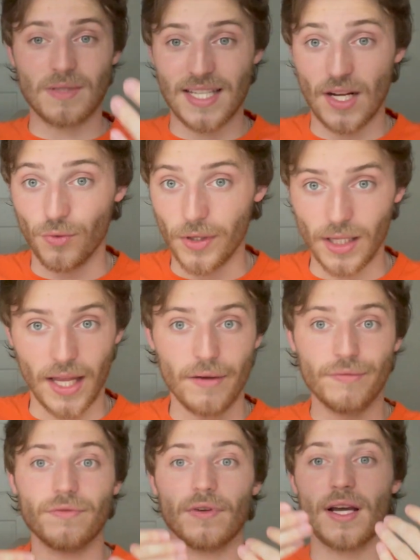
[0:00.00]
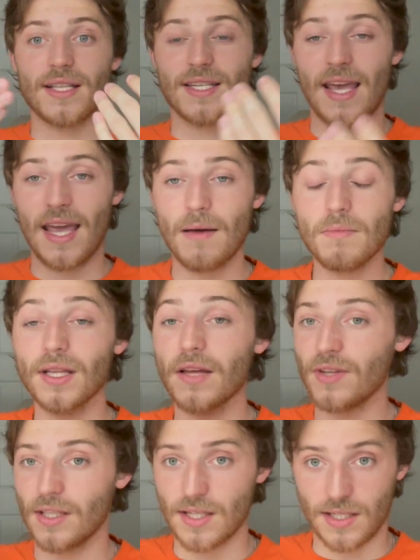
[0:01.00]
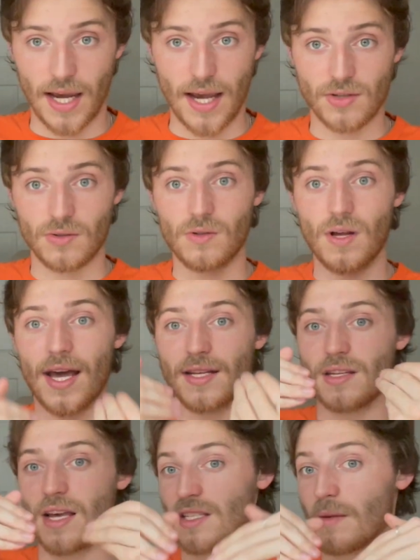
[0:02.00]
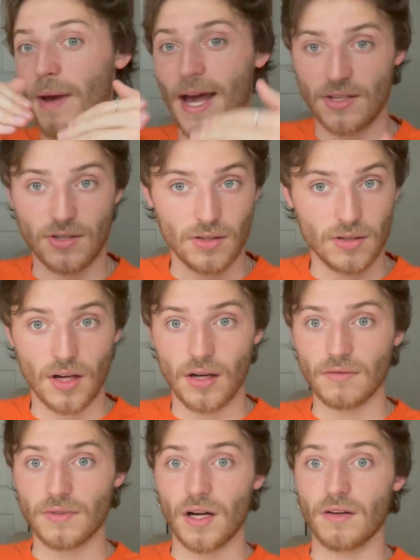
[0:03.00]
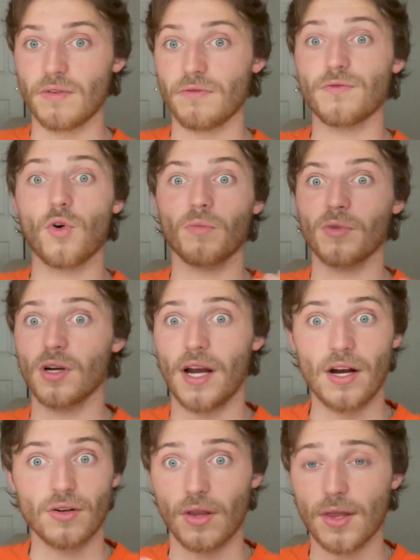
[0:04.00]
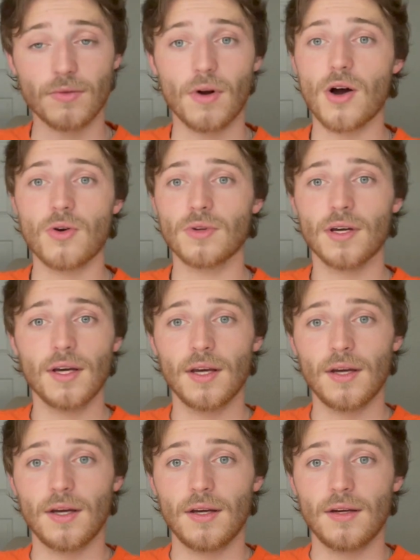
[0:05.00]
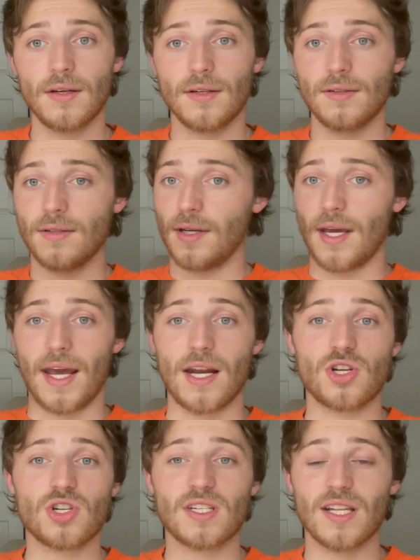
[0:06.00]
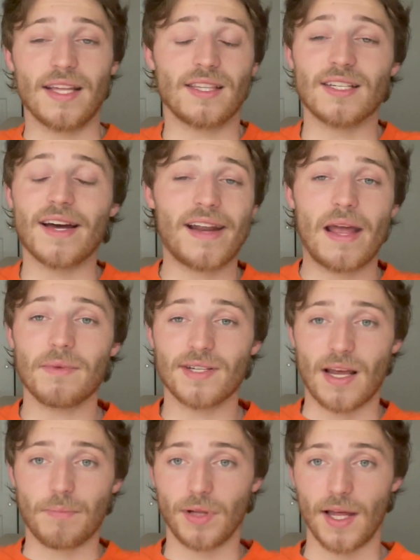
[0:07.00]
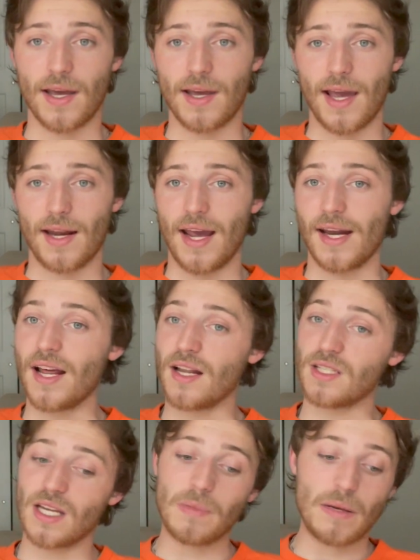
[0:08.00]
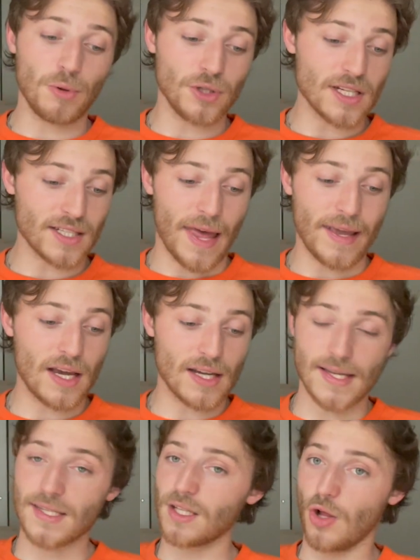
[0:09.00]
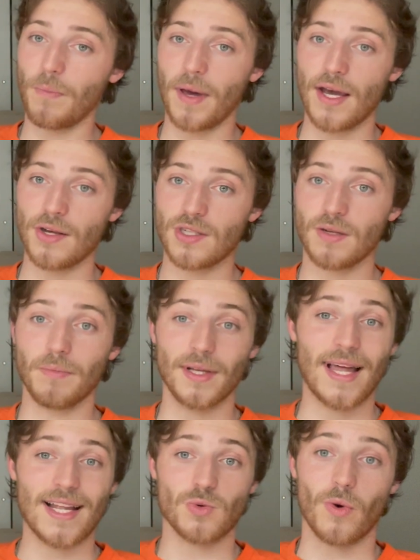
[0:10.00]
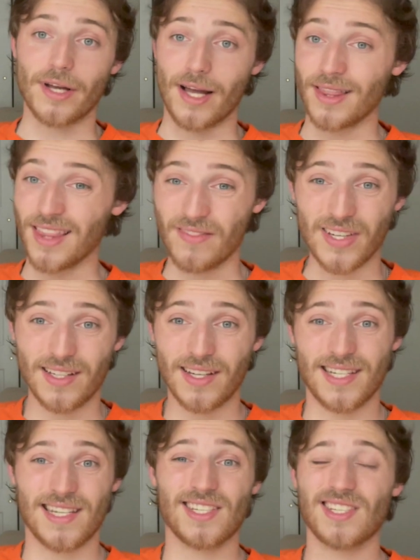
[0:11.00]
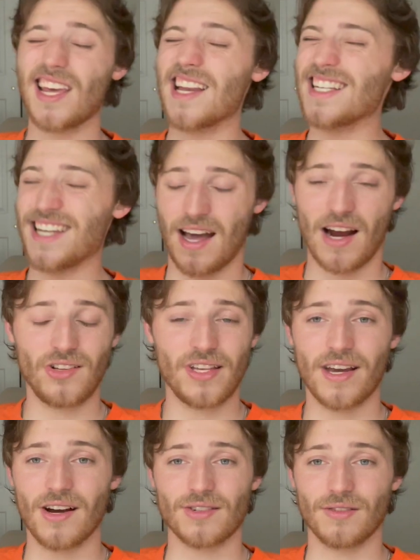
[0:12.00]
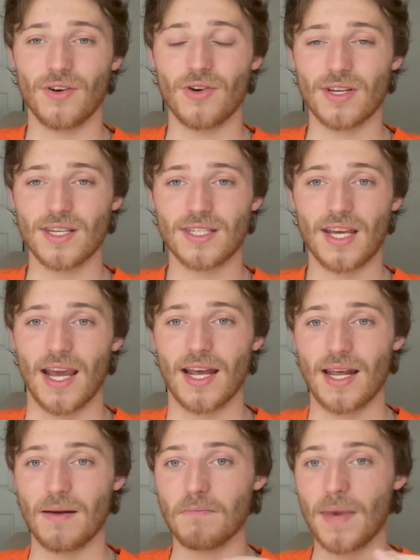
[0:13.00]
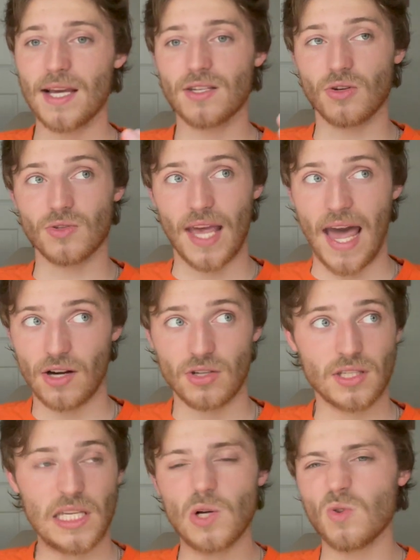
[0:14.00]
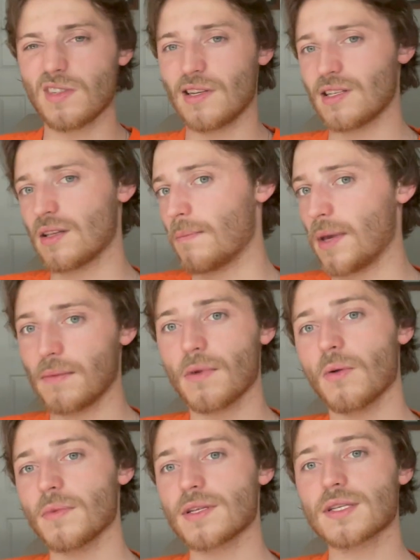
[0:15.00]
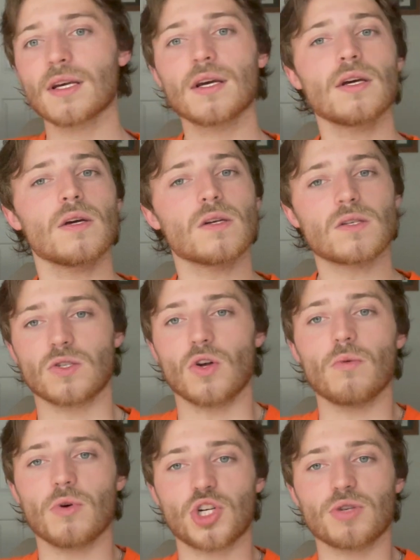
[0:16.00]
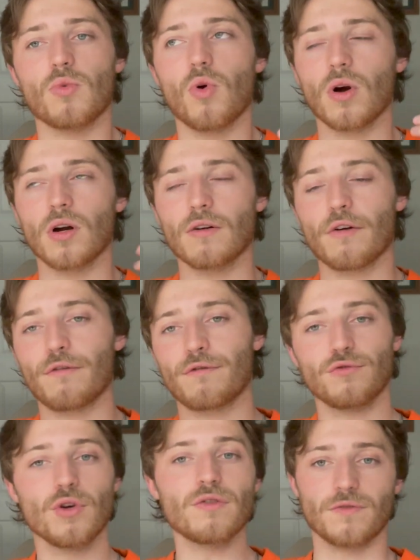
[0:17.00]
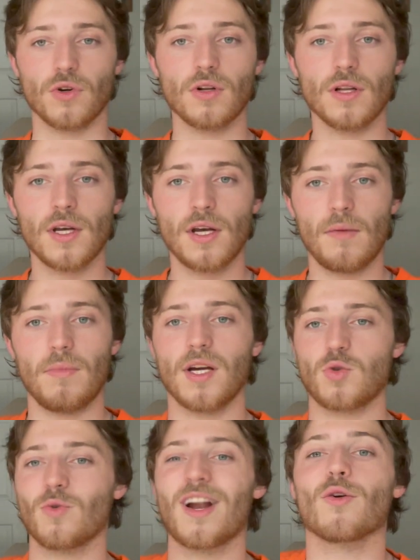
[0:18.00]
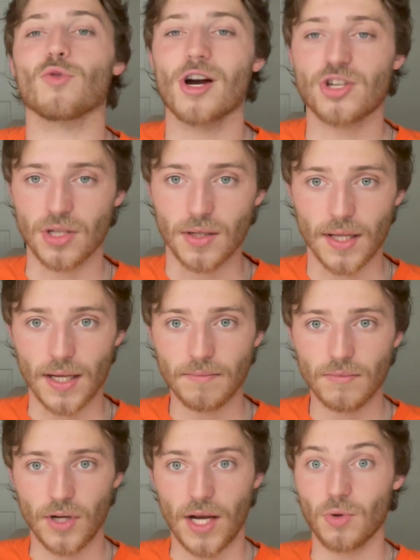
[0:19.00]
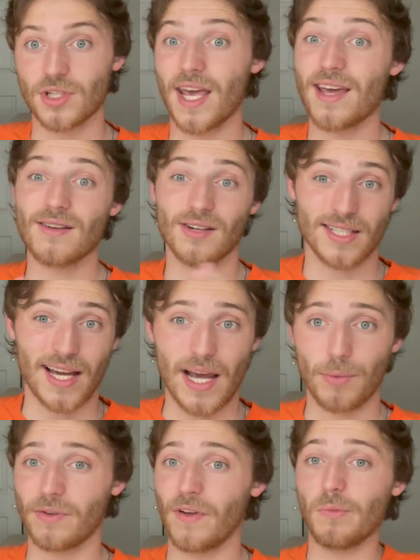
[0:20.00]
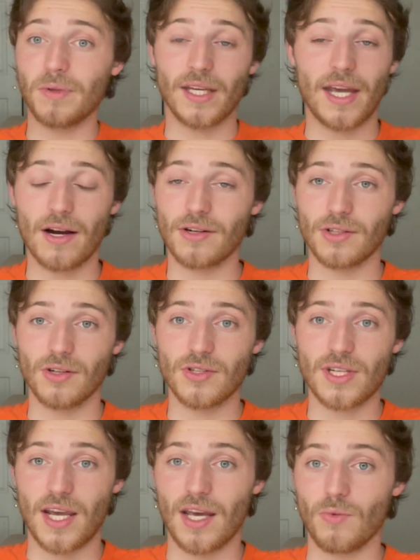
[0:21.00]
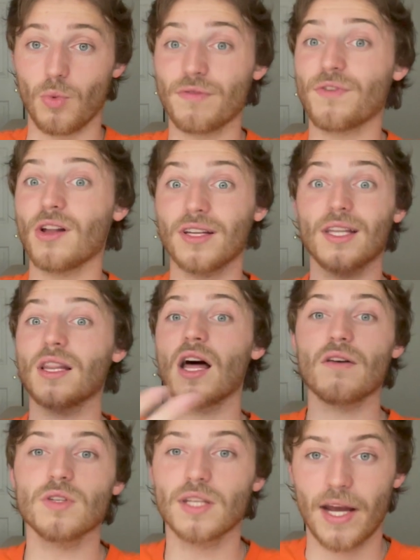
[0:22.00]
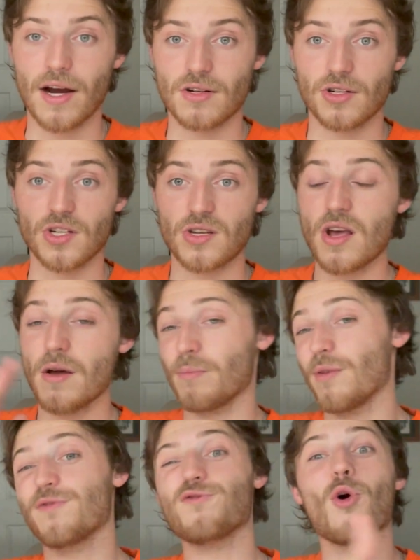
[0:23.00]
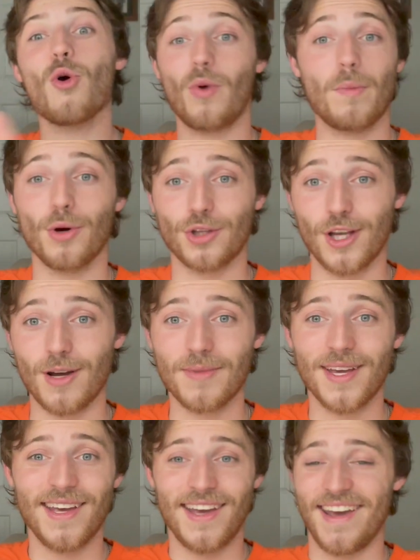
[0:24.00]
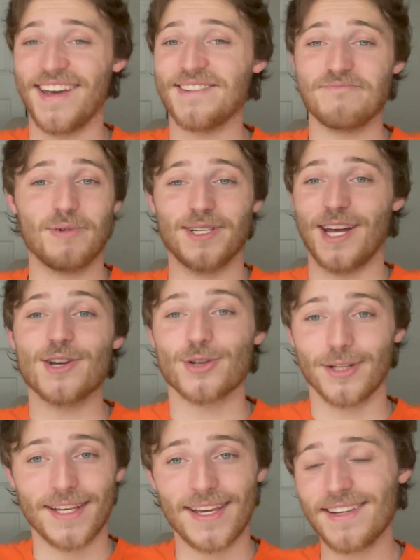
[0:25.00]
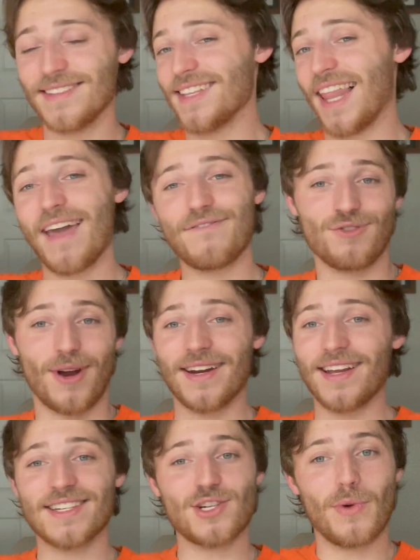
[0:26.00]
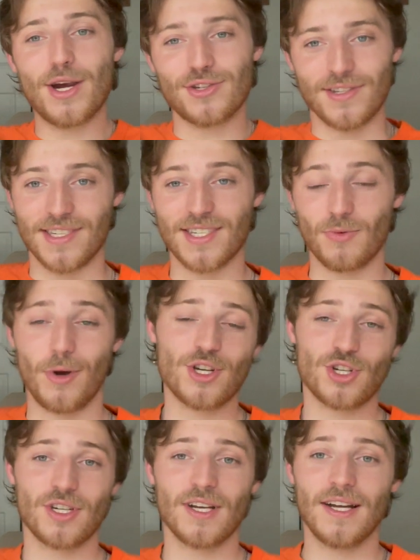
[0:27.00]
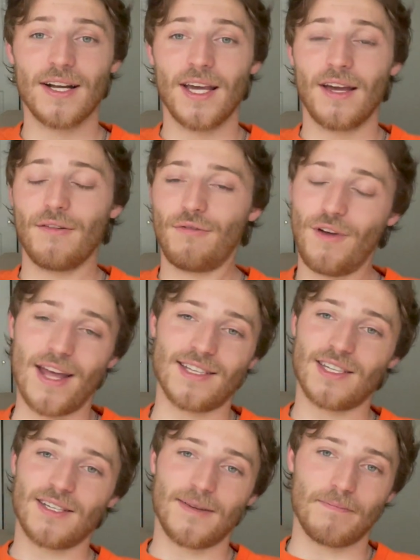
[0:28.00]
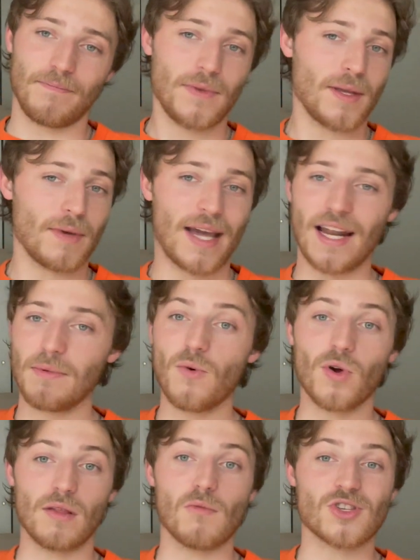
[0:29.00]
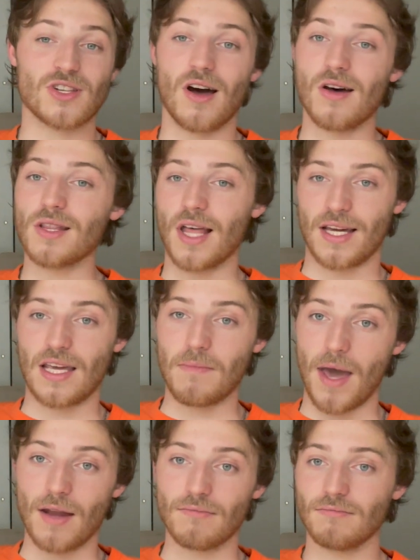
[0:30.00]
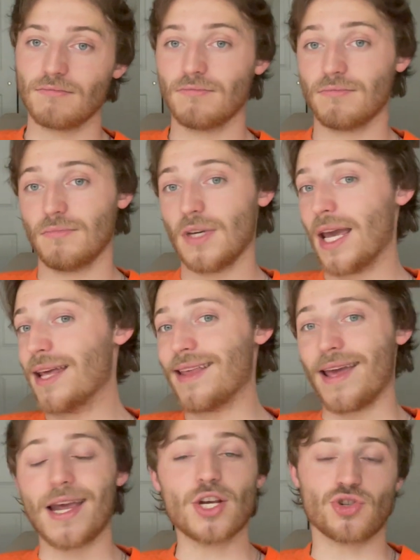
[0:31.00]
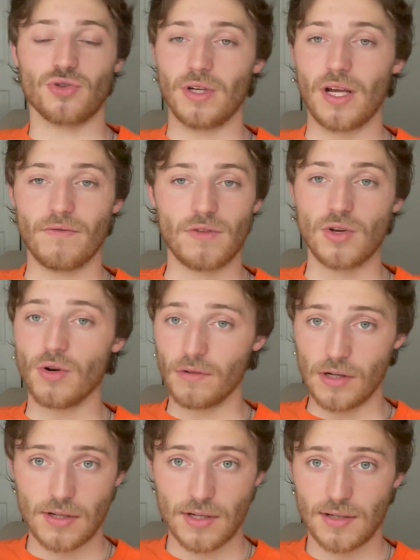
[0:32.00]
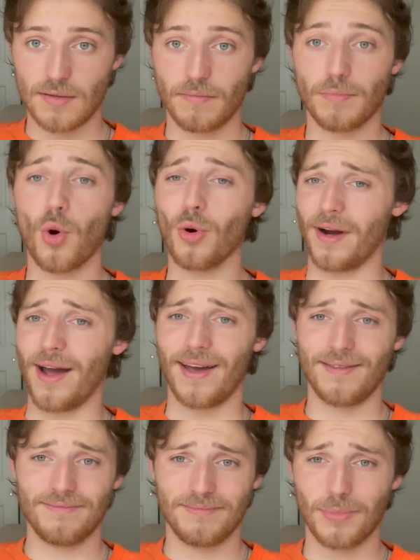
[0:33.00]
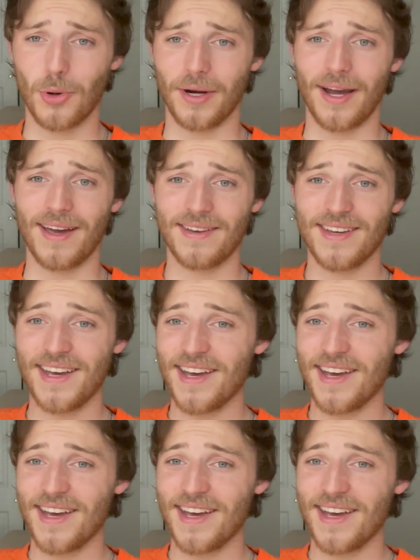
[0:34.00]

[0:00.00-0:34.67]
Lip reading: It's like real life. It's him living in this castle as the bastard of a former heir to the throne. And it's just like the dynamics at play. And some people dislike it because it's slow paced, but that's why I love it, because it's entirely character focused and makes those action sequences and the big moments so much more fruitful because we're not rushing to them, right? We're taking our time, we're developing the characters, and we're falling in love with the characters before we put them in potentially life-threatening situations, which fits. Got to be one of the most unlucky men in the history of the universe. Poor guy, poor guy.